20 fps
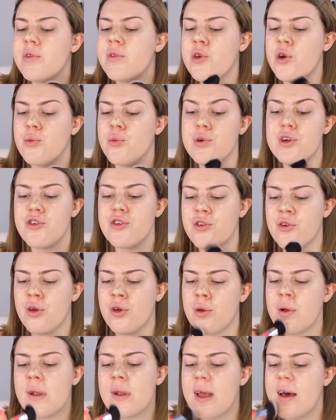the
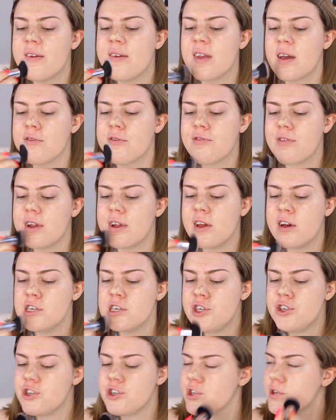original Lasting
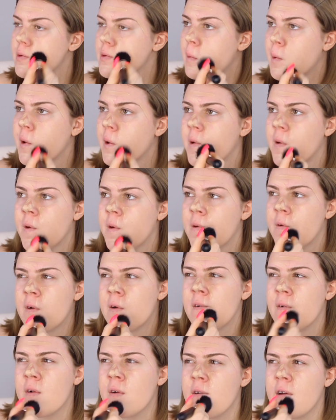Finish.
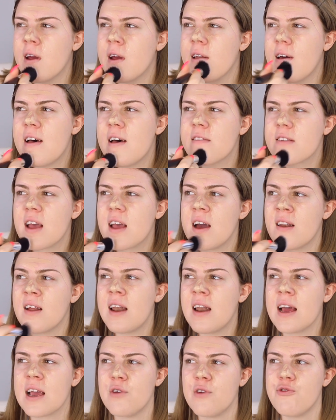It has kind
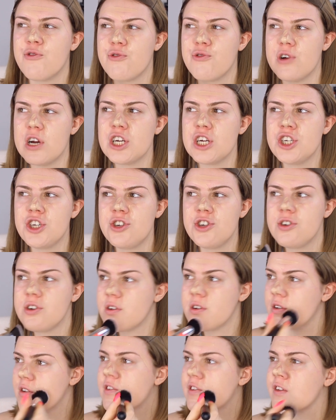of like a fresh
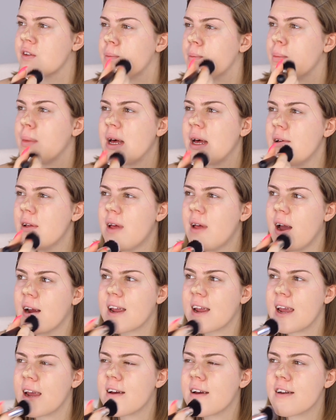smell,
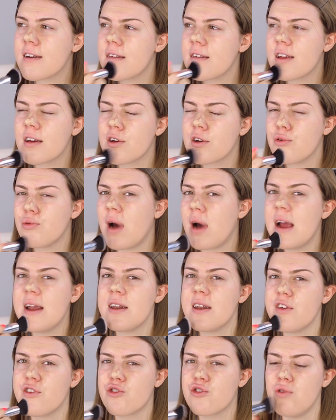I can't
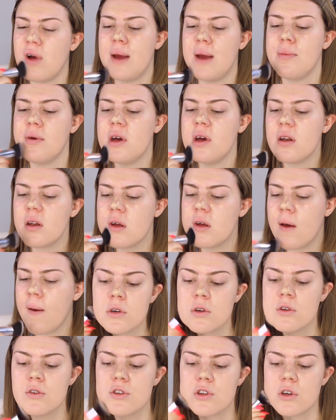quite describe it.
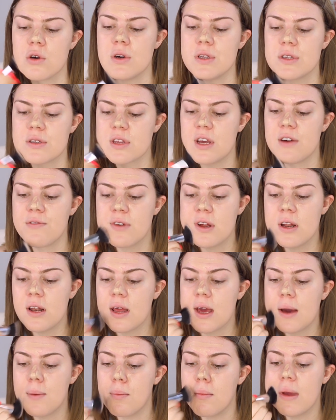So it's
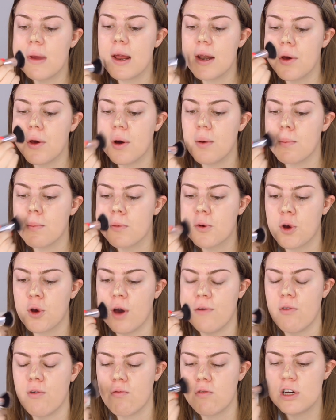definitely a medium
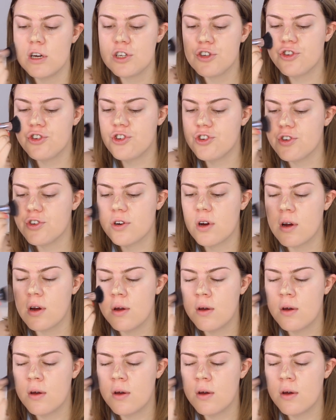coverage.